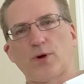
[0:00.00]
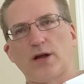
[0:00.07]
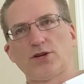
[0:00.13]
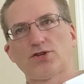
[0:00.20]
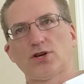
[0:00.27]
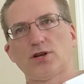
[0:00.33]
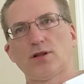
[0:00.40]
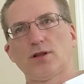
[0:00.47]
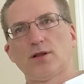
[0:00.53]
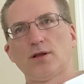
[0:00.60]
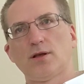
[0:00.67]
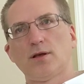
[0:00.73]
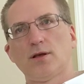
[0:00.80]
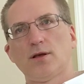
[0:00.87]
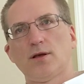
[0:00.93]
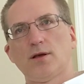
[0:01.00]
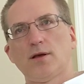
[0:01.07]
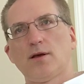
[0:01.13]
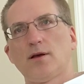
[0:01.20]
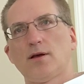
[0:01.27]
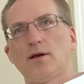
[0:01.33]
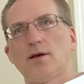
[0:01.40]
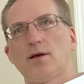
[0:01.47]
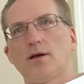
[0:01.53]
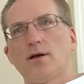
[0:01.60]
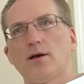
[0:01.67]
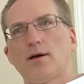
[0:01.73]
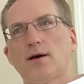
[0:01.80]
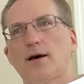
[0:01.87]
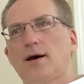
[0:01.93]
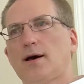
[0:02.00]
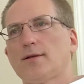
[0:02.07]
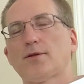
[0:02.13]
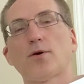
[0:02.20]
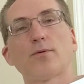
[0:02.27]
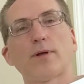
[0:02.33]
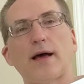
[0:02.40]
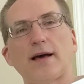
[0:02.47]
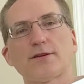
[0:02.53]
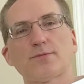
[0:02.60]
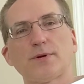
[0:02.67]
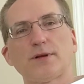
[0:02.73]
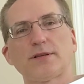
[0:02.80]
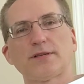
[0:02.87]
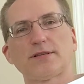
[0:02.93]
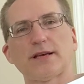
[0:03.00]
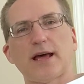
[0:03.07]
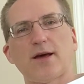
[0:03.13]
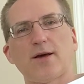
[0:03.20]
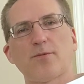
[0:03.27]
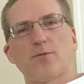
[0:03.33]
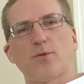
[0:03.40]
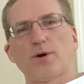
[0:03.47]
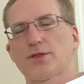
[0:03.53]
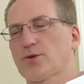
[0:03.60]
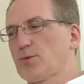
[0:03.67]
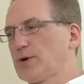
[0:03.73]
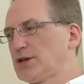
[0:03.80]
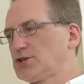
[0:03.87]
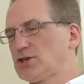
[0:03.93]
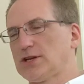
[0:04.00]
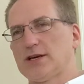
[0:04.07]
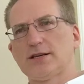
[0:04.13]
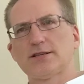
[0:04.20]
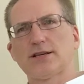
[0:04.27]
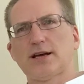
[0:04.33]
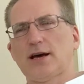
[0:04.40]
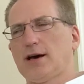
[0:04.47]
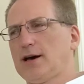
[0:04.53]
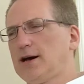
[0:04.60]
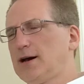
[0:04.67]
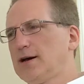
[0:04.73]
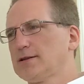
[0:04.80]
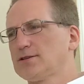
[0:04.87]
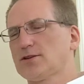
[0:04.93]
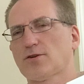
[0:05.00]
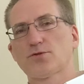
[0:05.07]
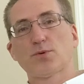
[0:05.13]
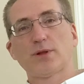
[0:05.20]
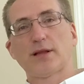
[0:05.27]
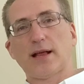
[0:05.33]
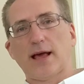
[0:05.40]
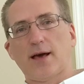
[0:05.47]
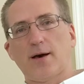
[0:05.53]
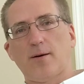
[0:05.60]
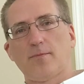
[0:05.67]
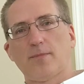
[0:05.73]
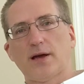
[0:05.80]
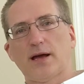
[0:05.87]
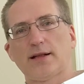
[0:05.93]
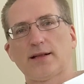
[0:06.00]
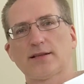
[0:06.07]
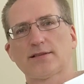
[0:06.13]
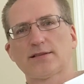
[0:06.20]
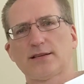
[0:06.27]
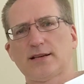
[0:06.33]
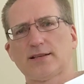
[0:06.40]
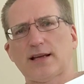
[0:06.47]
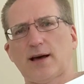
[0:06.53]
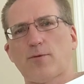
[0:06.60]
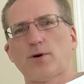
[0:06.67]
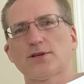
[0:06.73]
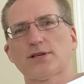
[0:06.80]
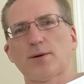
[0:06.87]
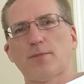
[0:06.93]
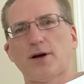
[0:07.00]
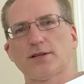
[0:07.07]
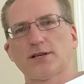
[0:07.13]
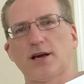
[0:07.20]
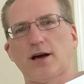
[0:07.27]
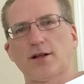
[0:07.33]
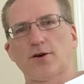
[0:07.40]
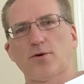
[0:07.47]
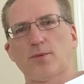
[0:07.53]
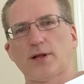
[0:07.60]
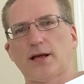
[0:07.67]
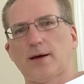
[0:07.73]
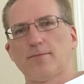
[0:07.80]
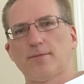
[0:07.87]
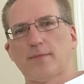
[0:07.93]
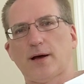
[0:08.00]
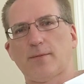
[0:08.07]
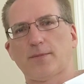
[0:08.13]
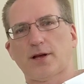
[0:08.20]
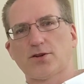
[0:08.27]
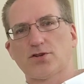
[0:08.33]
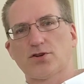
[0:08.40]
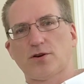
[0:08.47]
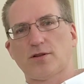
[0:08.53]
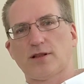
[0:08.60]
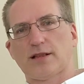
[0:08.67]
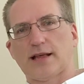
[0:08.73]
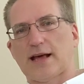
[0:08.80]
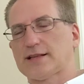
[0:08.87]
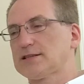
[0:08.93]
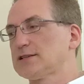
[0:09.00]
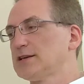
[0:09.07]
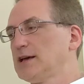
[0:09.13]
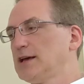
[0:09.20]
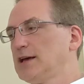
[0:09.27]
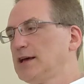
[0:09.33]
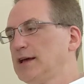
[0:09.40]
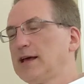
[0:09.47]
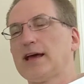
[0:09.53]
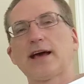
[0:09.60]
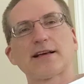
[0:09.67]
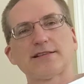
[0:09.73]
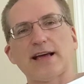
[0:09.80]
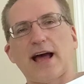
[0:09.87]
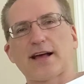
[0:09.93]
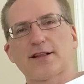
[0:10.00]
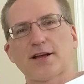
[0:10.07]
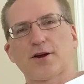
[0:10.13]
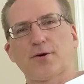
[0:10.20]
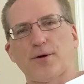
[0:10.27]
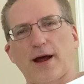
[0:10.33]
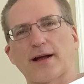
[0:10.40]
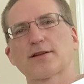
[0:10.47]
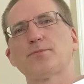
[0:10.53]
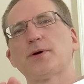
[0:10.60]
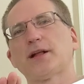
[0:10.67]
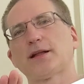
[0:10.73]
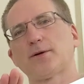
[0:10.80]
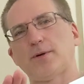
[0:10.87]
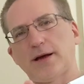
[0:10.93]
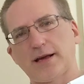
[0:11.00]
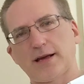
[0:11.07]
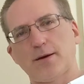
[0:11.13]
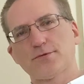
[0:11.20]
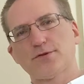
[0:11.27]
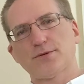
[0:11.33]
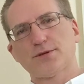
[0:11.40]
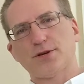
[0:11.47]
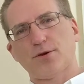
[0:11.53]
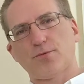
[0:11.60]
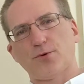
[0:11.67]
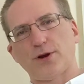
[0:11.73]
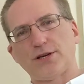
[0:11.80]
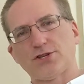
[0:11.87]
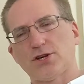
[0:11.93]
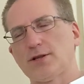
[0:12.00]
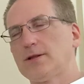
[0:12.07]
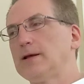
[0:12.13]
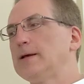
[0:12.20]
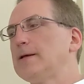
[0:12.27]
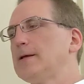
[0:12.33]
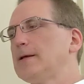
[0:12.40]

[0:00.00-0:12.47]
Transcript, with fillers: region. Uh, don't ask me to say what the region is. Uh, it starts with an M, and it's it, I want to say Montiato, but I'm I'm not sure that that's exactly correct. But anyway, it comes from its own region,